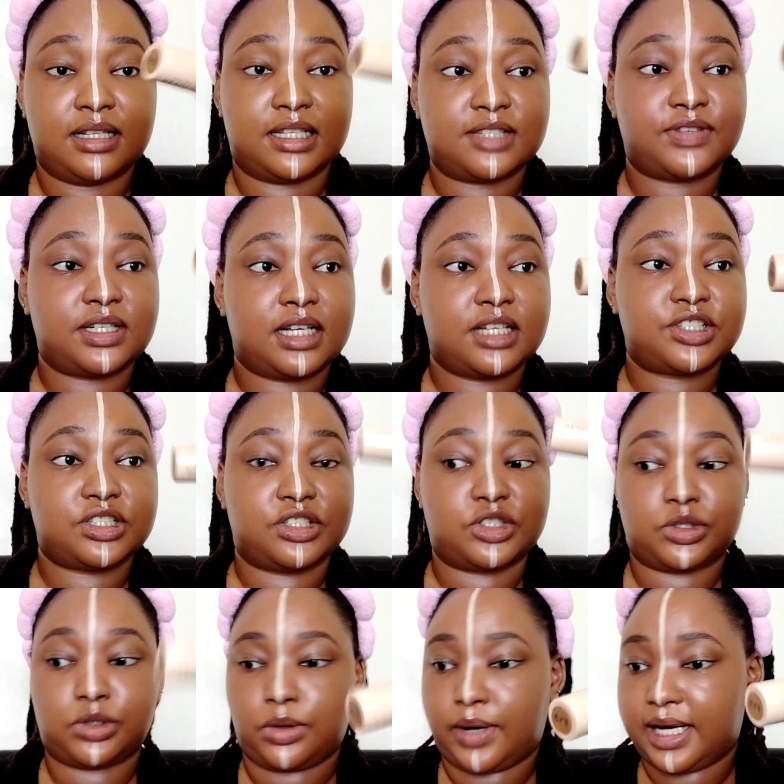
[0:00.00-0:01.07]
This foundation
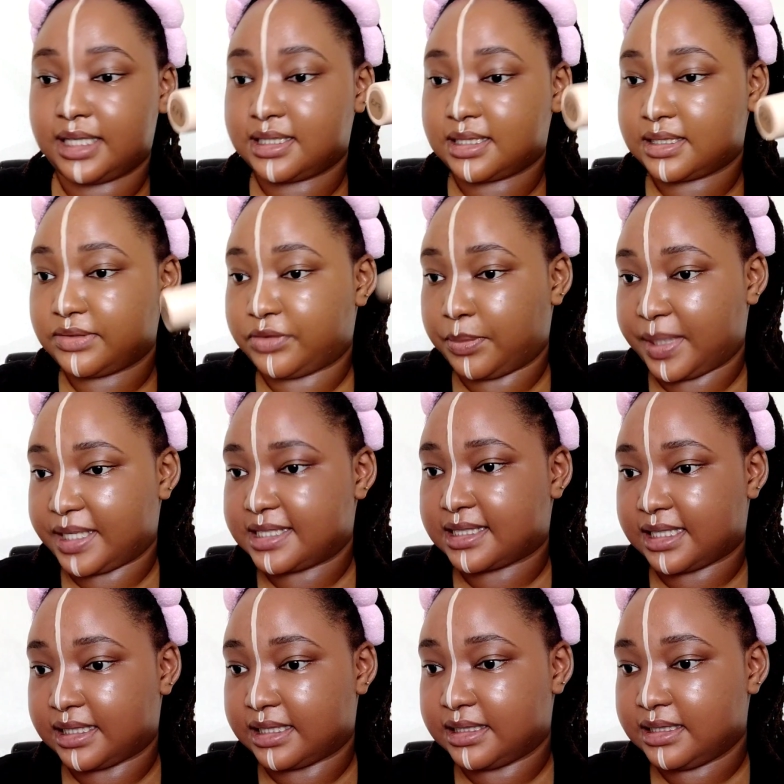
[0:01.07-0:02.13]
is great for my
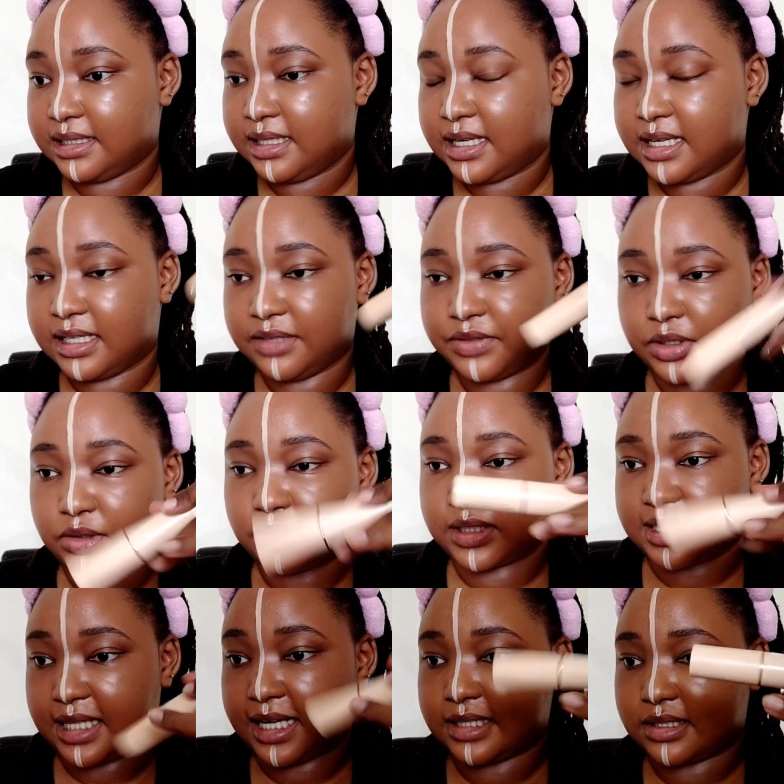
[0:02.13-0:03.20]
skin. It even
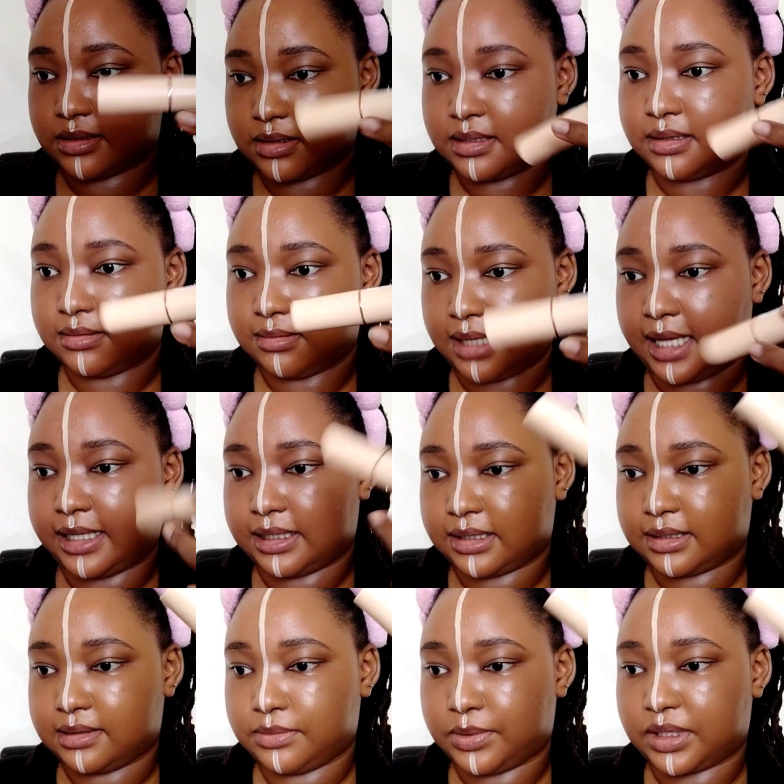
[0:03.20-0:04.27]
looks nice in
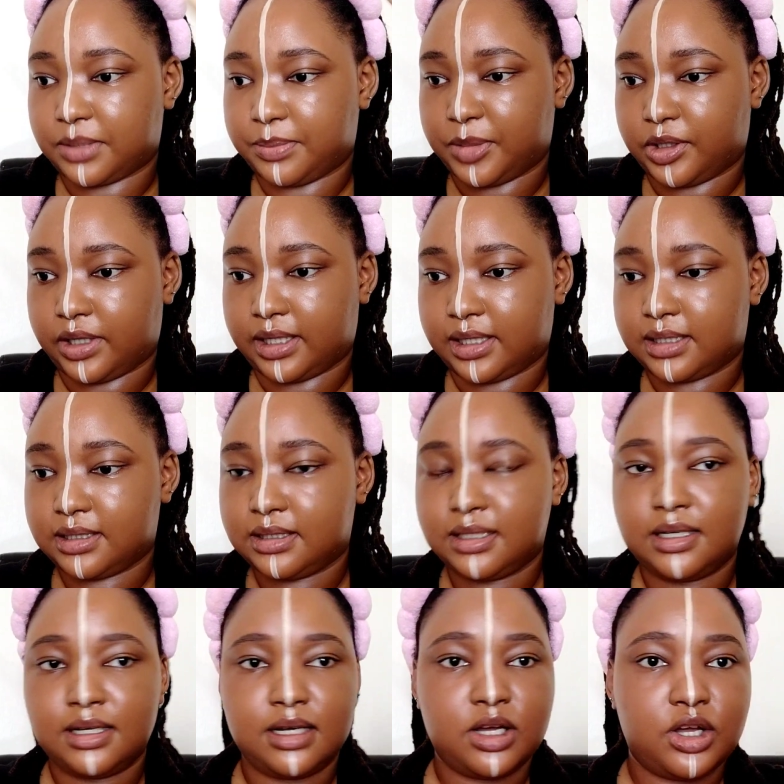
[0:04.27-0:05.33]
like with the mirror.
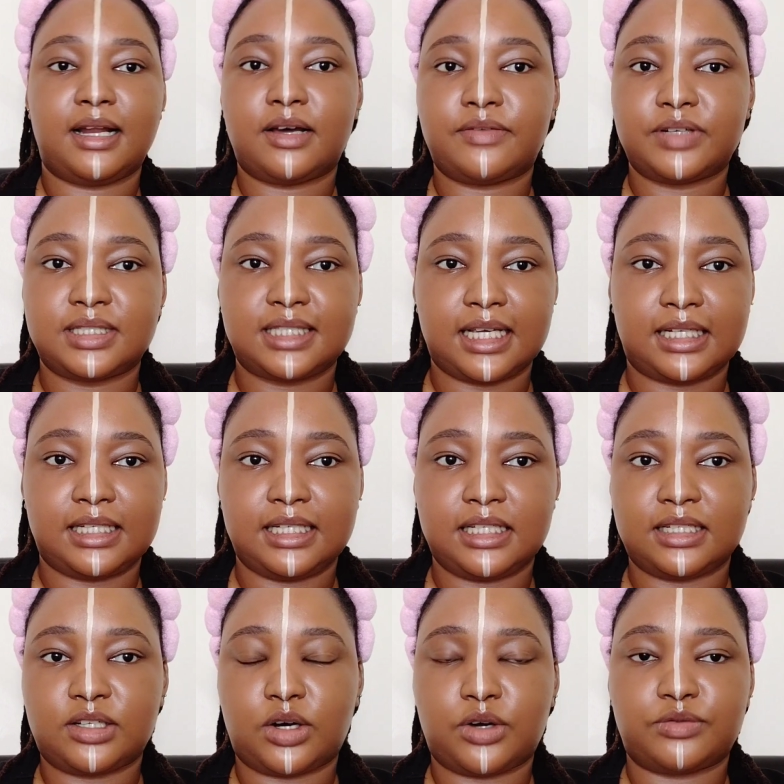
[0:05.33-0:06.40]
I love her
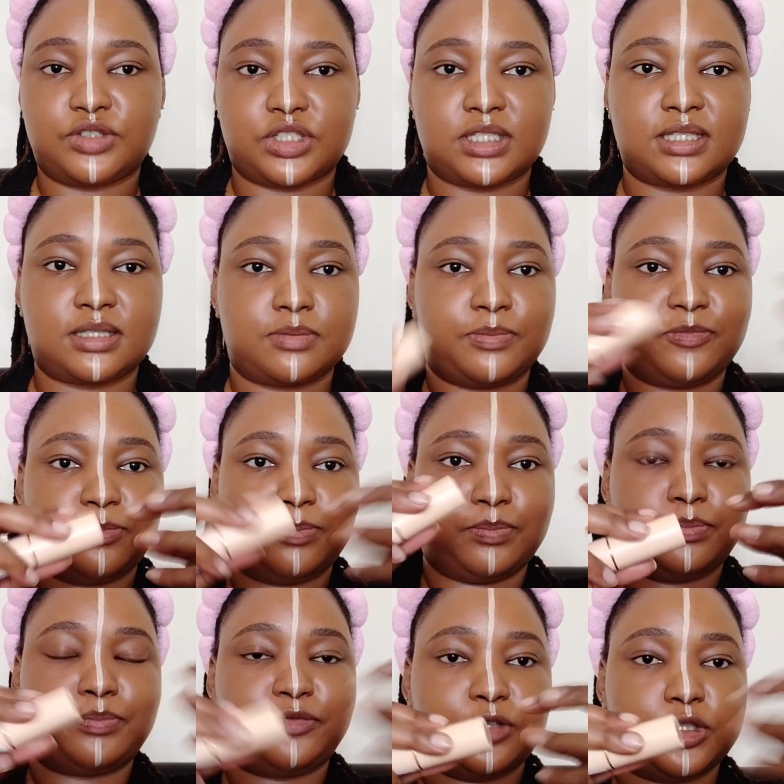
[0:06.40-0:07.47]
technique of just
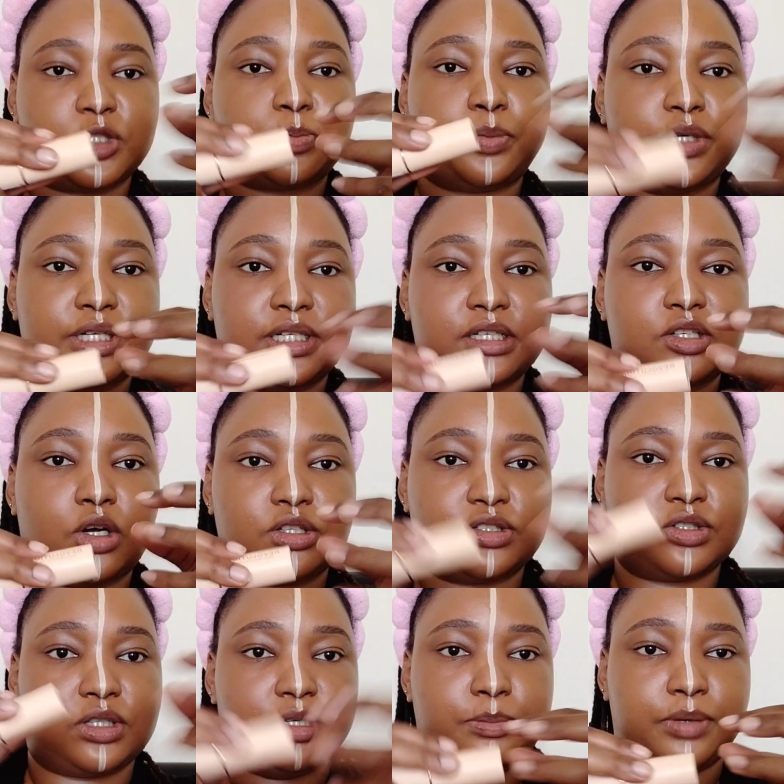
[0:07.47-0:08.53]
first putting it
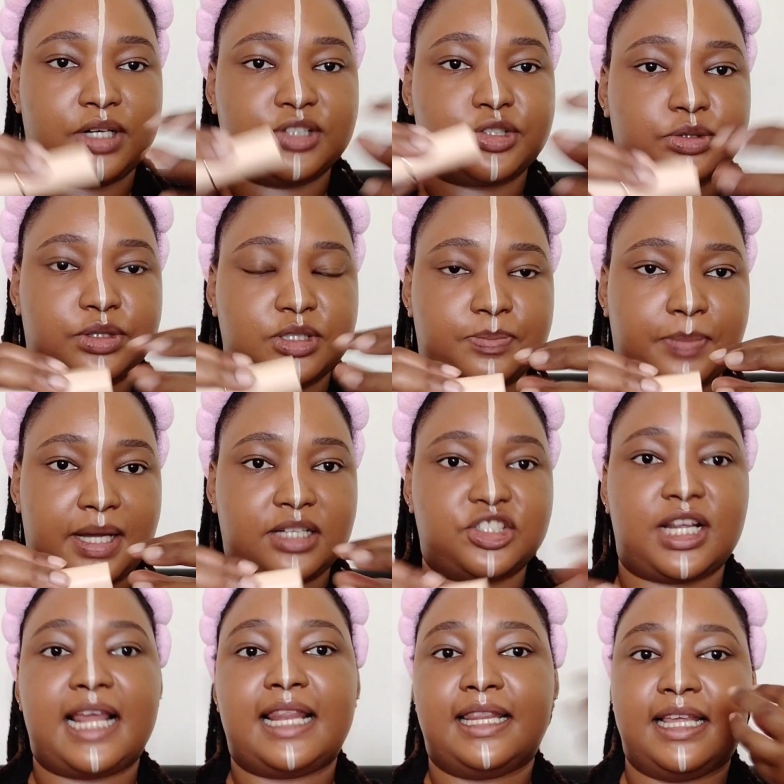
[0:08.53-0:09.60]
onto the brush or the
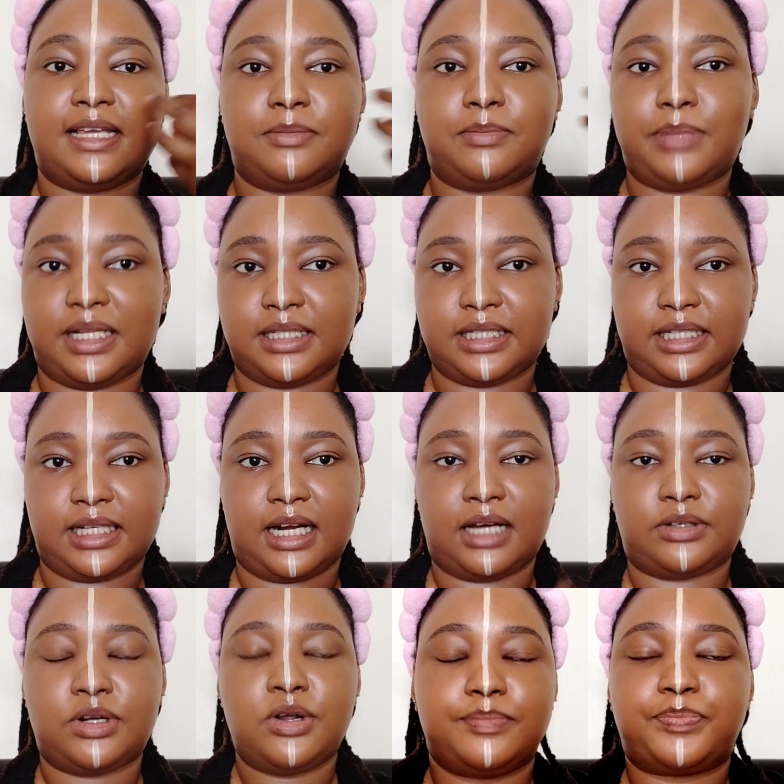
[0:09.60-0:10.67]
sponge and then blending it
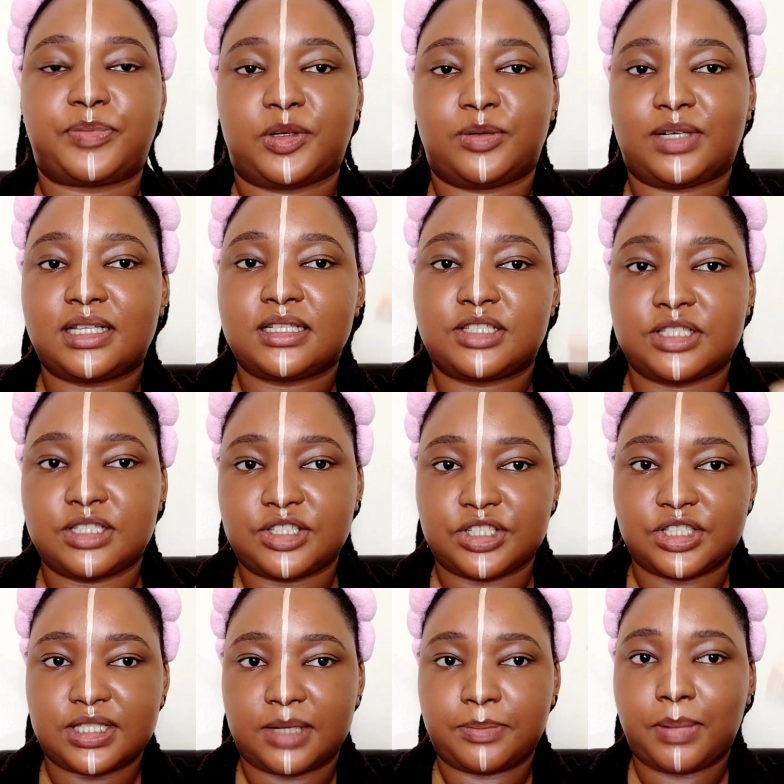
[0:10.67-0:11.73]
out. Rather than
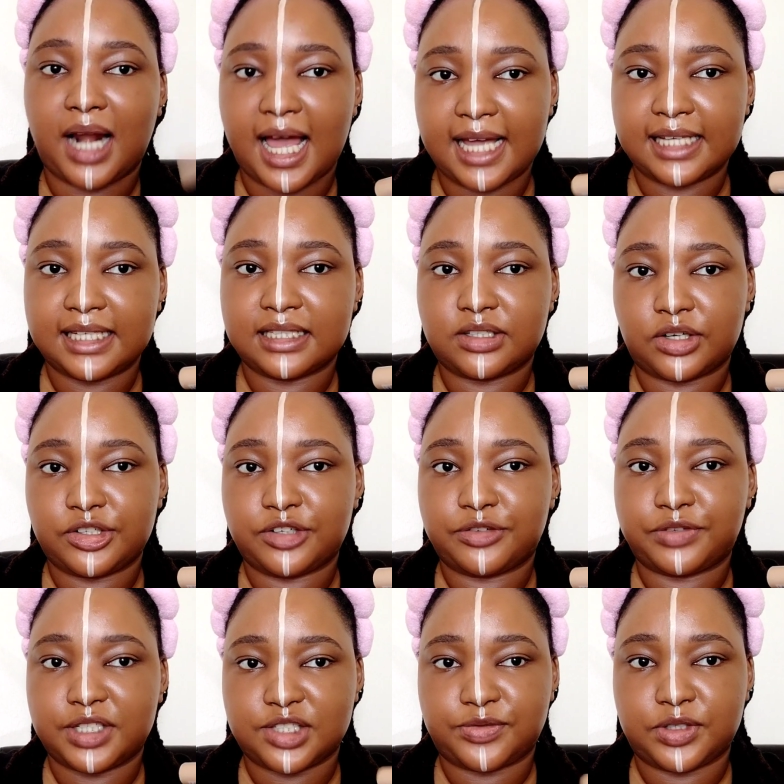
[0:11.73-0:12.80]
just applying it on
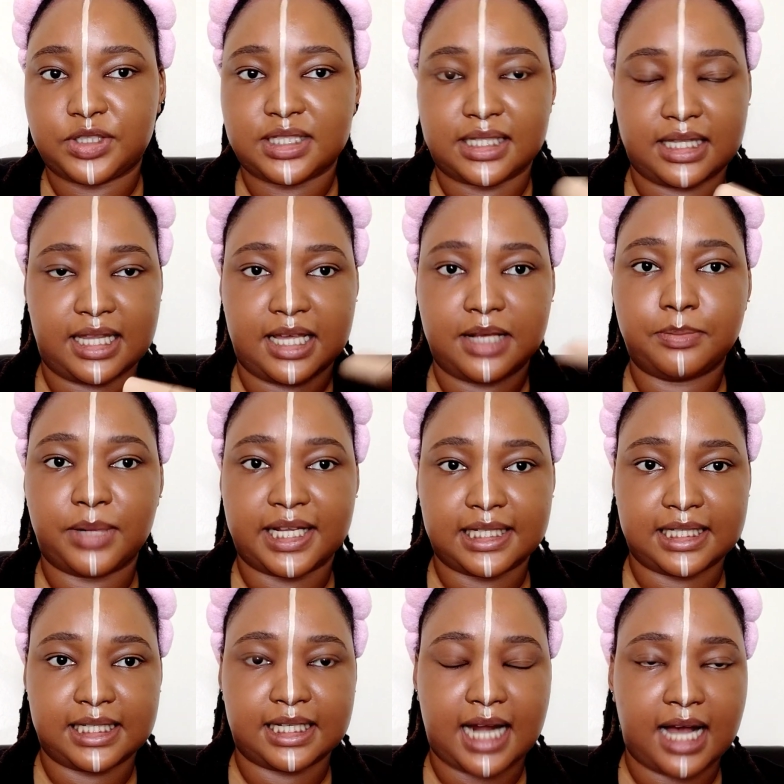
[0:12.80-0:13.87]
your face first and then
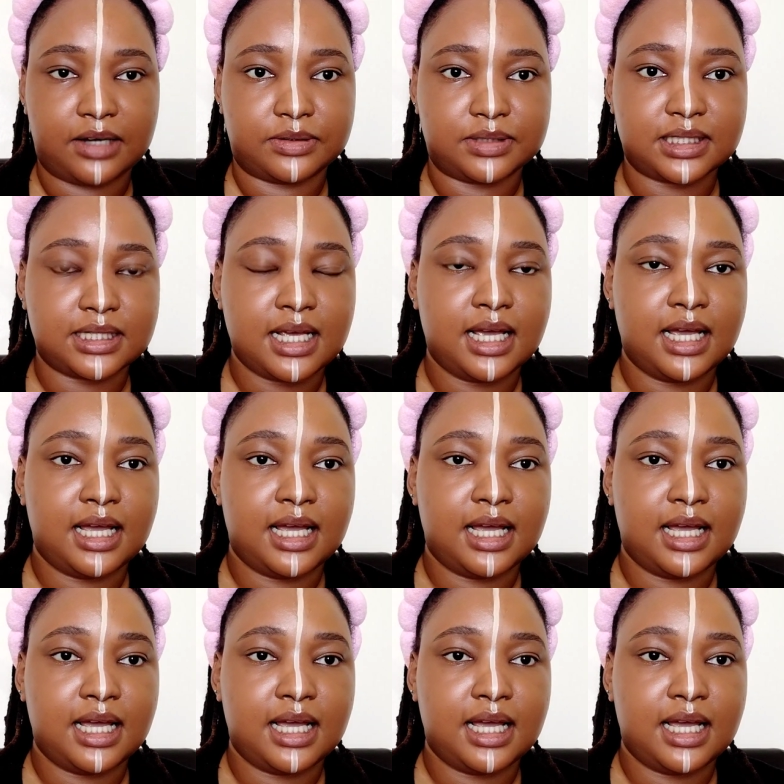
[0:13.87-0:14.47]
blending it out,